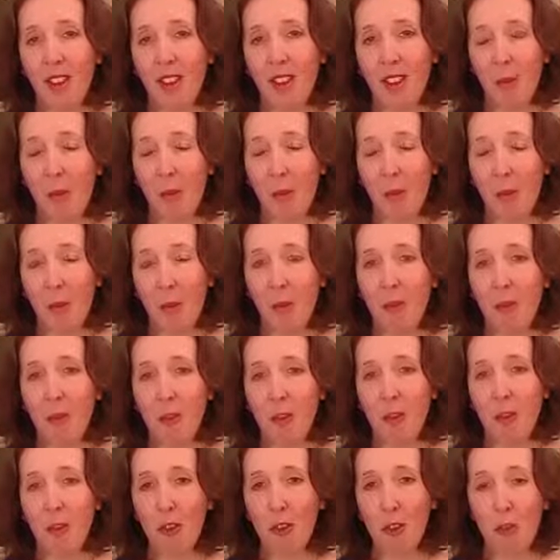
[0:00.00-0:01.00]
from the
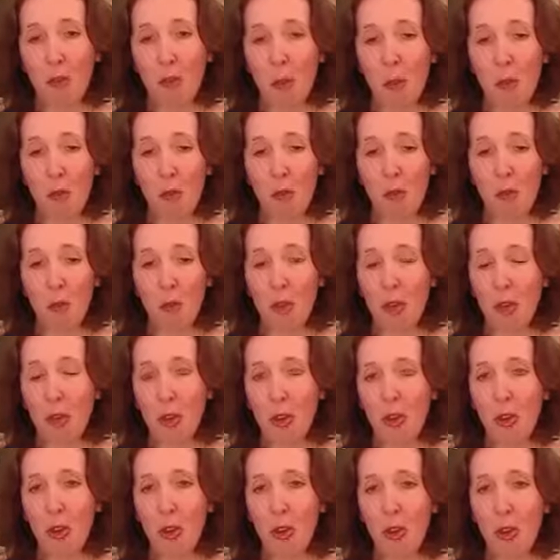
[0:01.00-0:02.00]
comfort of your
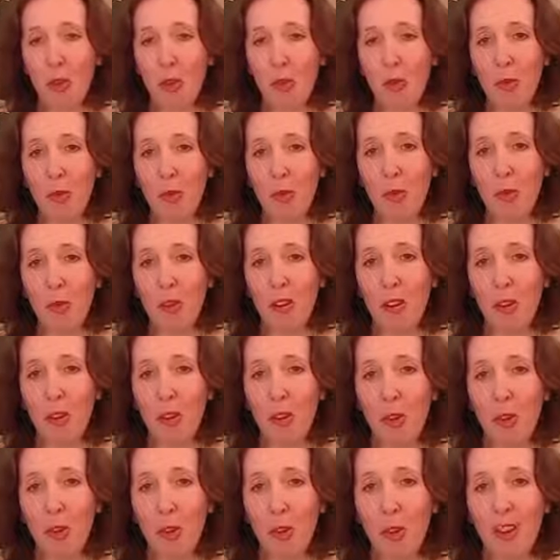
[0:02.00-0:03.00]
computer or on your mobile
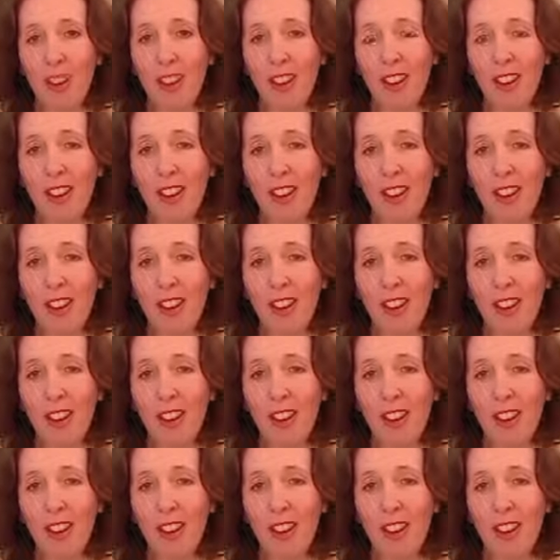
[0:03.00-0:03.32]
phone,